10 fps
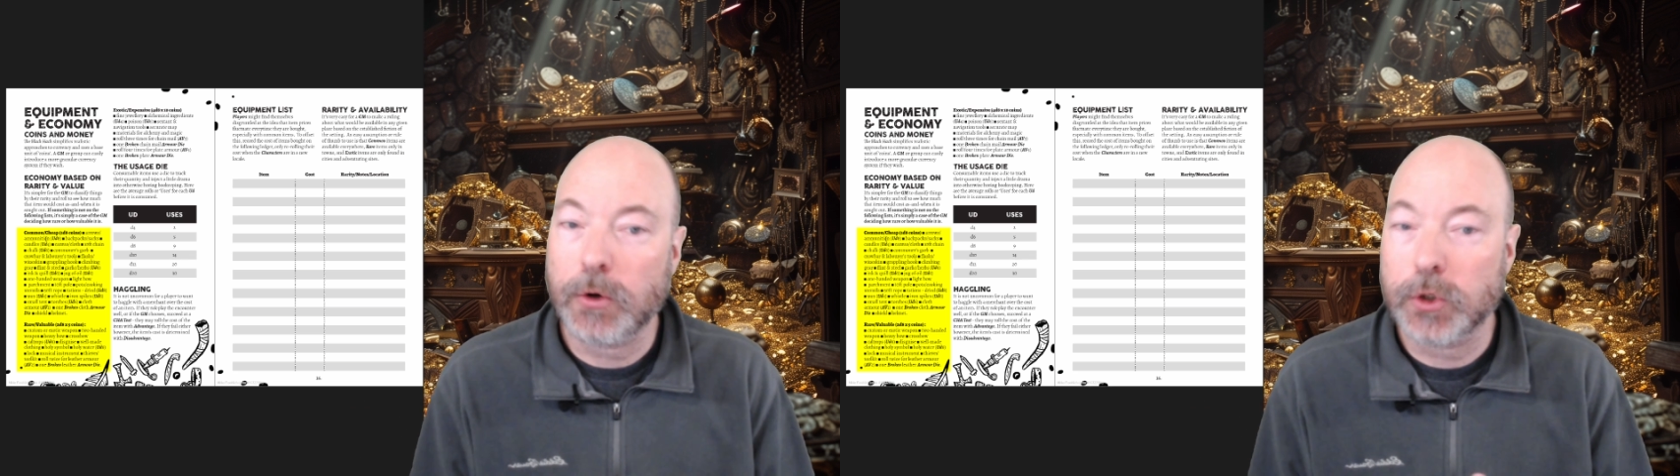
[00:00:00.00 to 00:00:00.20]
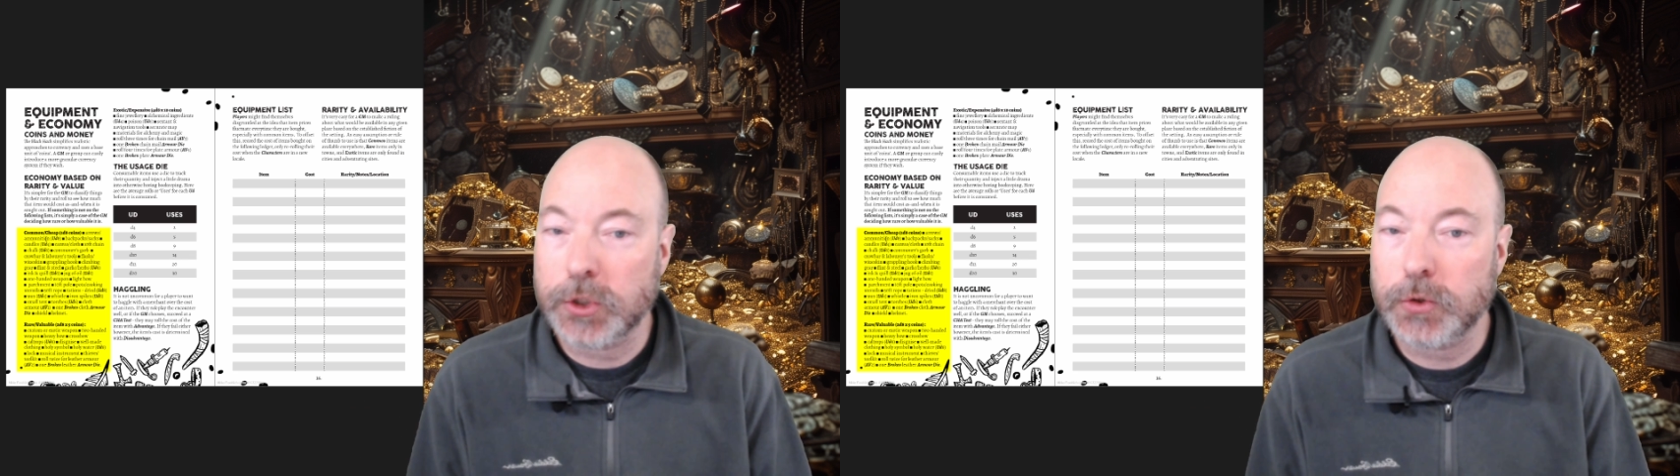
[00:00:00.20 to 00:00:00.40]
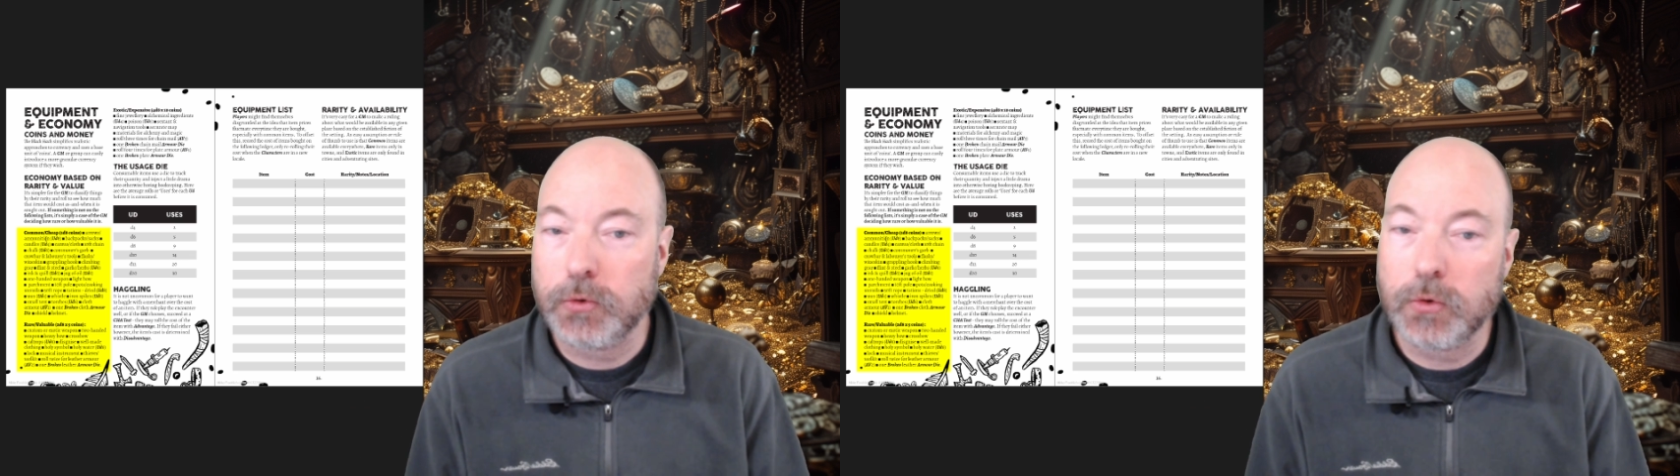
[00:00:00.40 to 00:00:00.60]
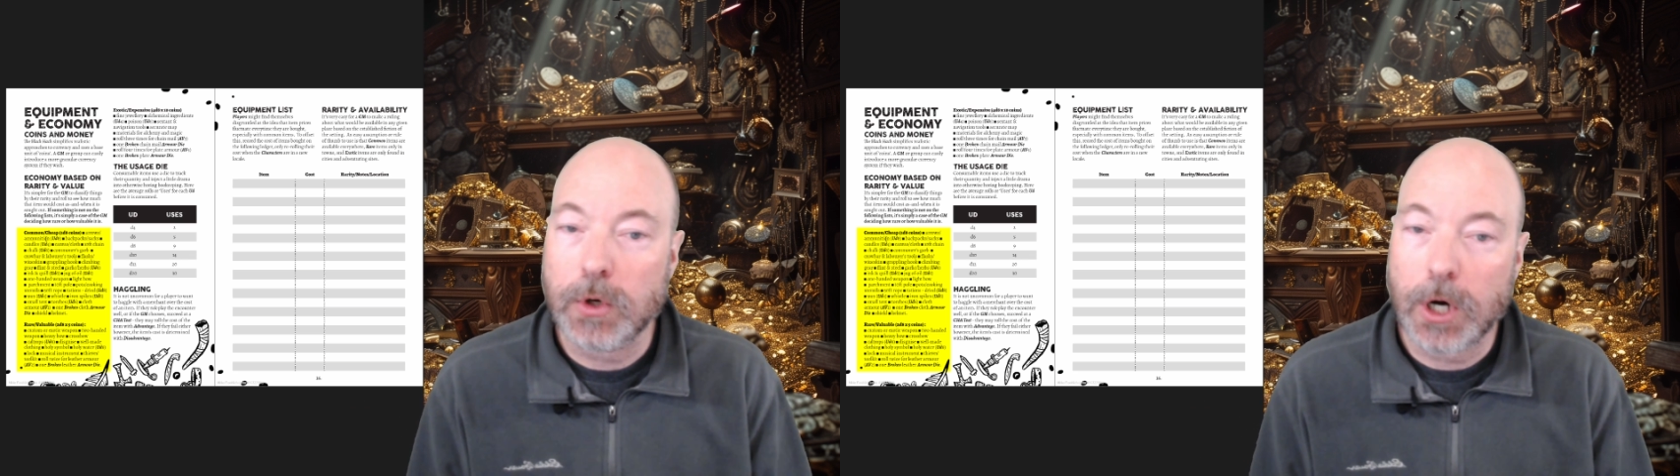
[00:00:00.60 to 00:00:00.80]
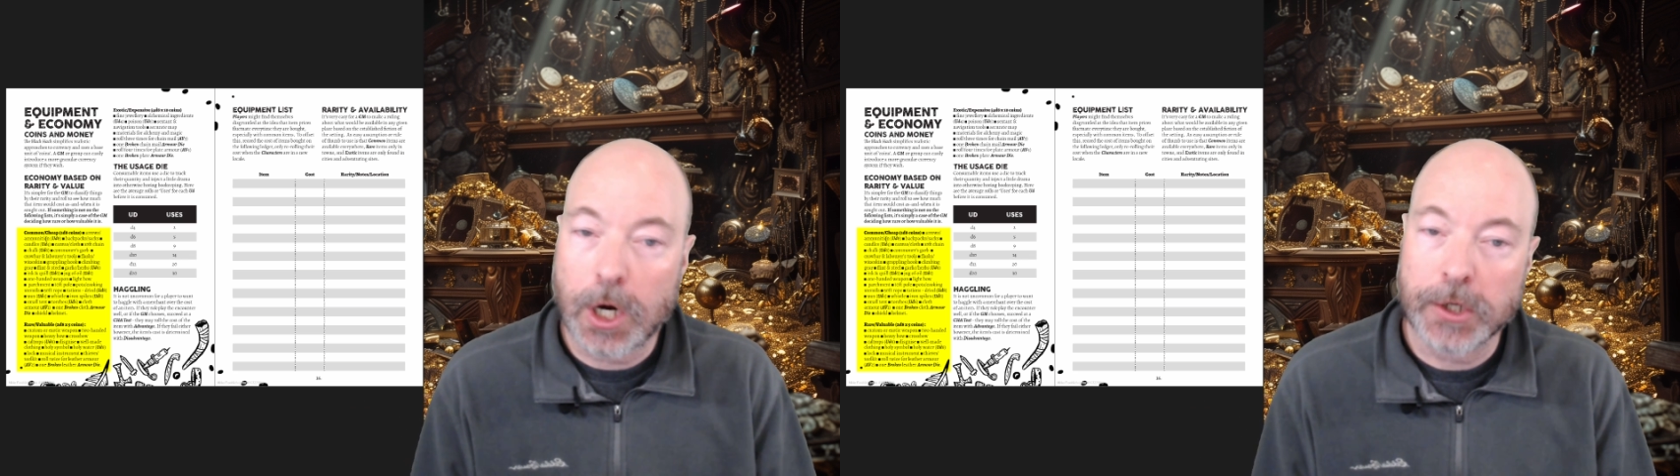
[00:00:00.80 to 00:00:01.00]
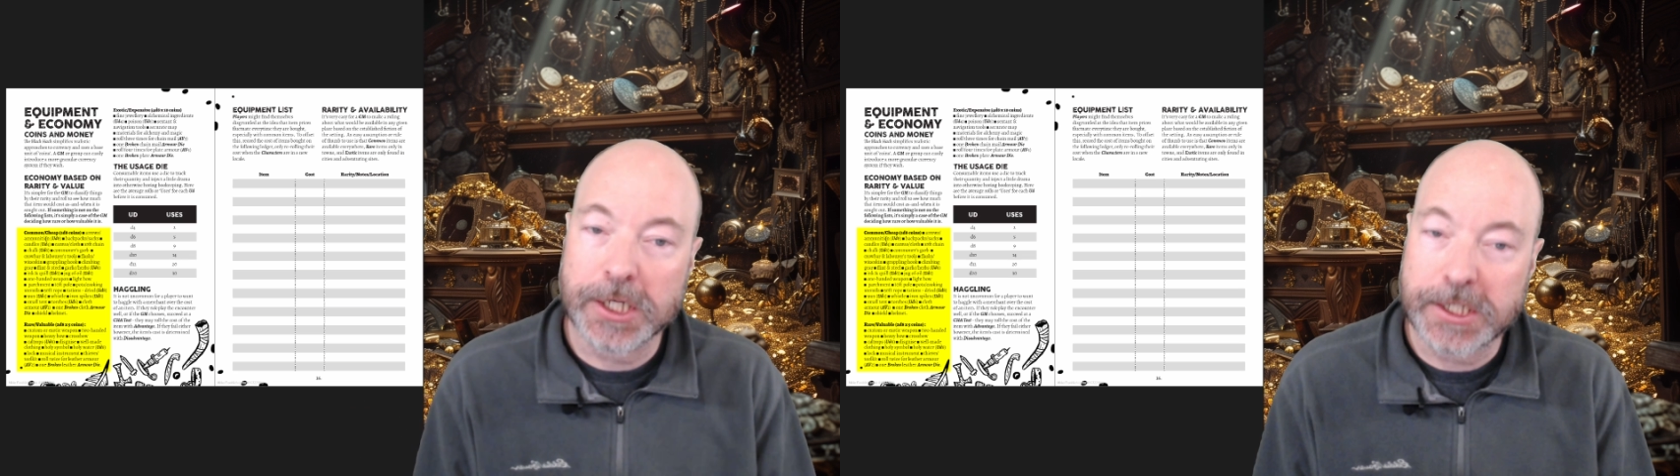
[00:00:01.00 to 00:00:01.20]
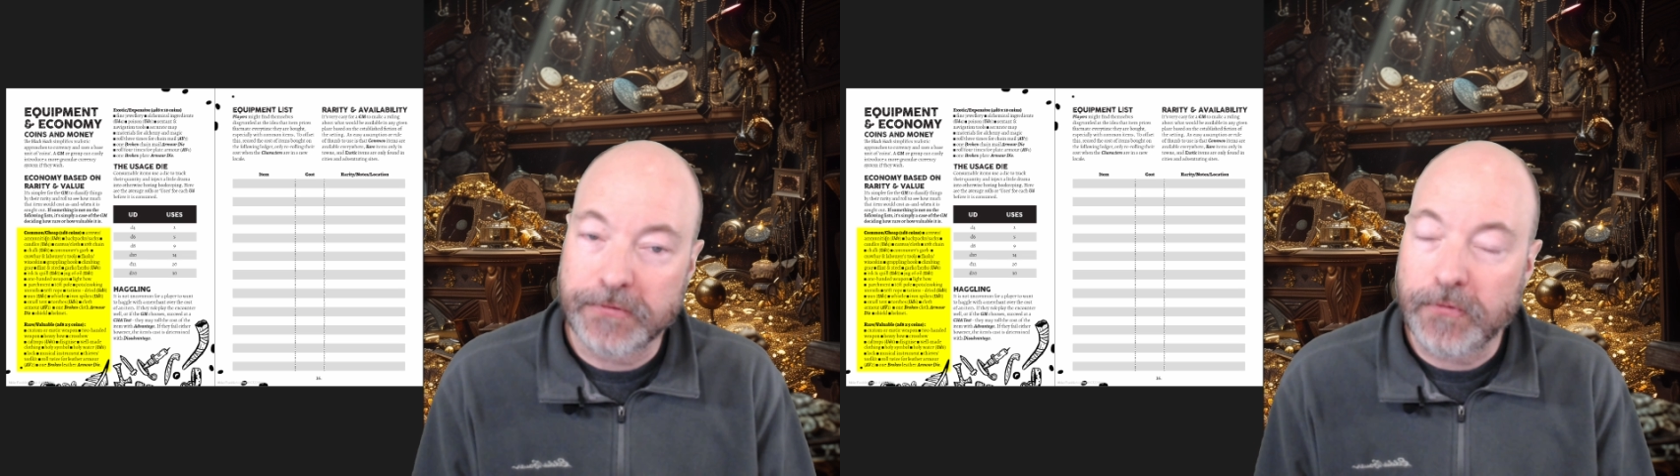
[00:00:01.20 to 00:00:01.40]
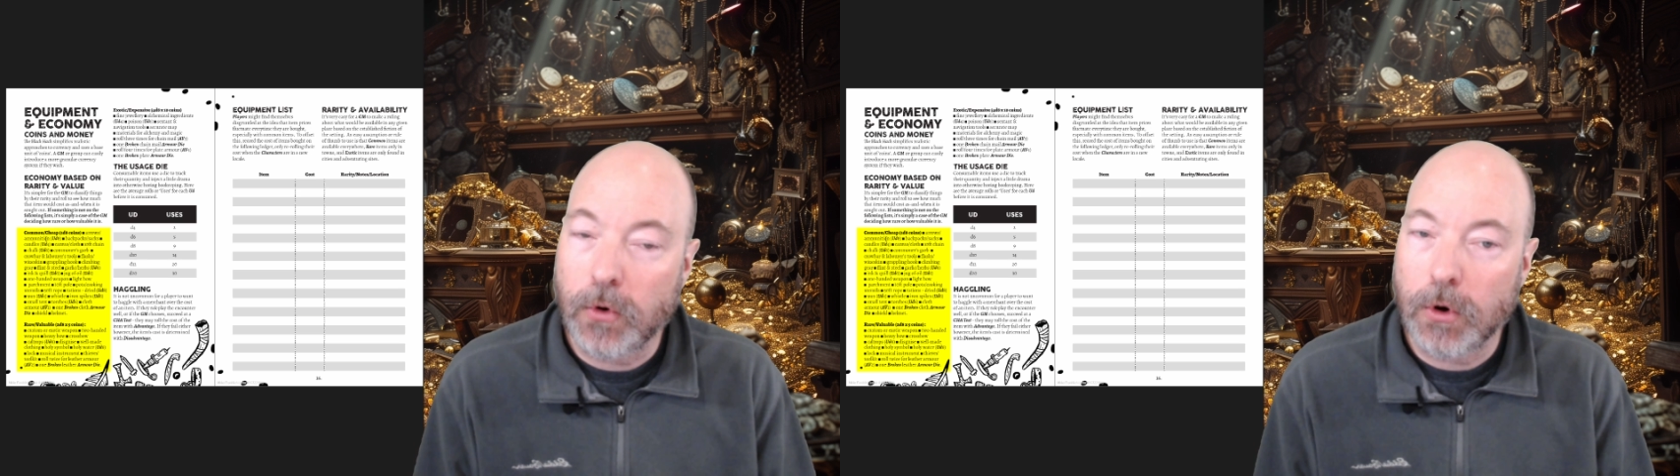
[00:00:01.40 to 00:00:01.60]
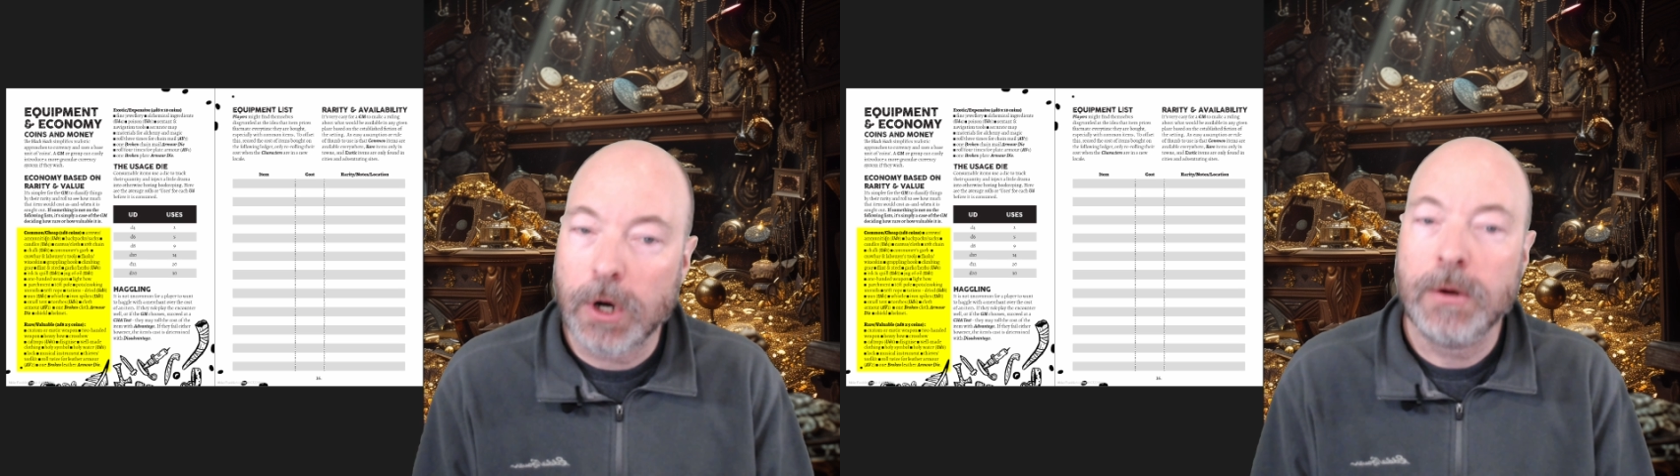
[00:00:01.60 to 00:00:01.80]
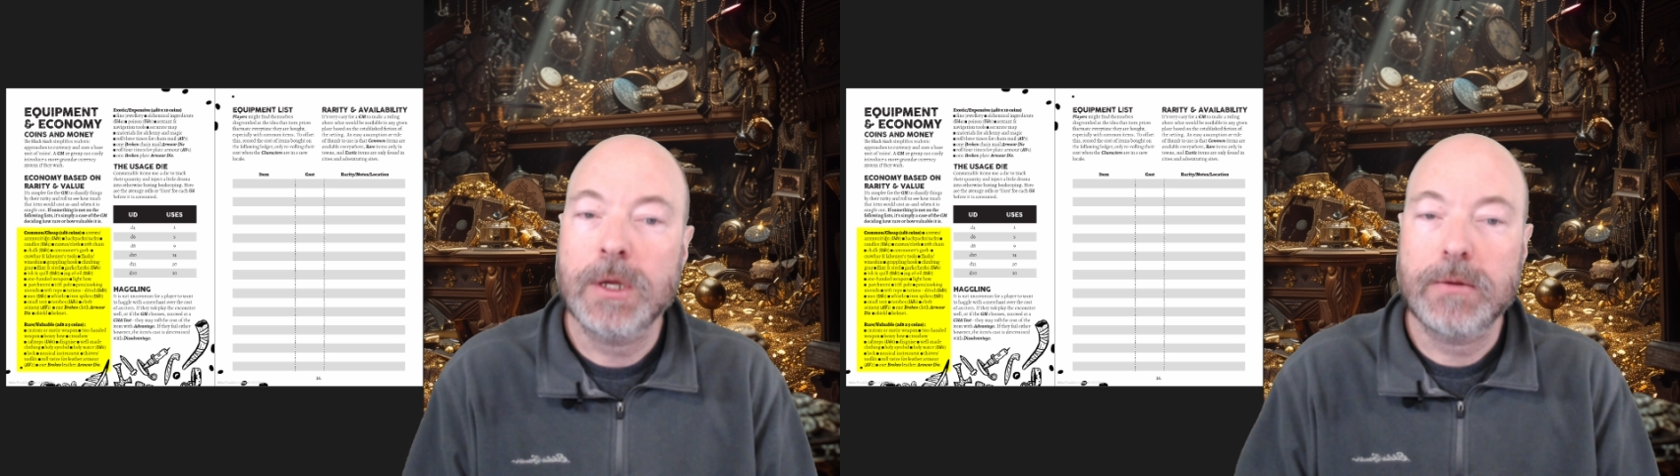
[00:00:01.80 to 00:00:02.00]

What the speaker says: or 2 on a D4,